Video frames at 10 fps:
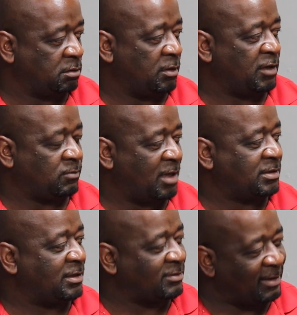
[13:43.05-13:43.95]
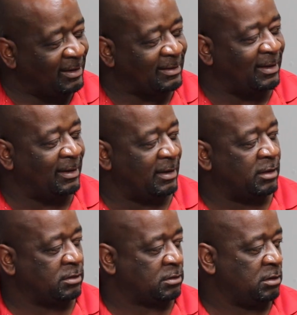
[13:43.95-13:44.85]
So that's why I said, is there anything
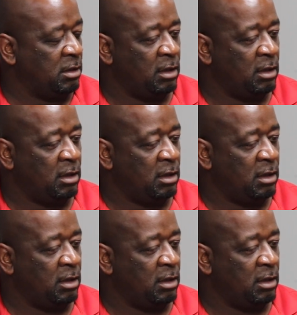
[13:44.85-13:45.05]
else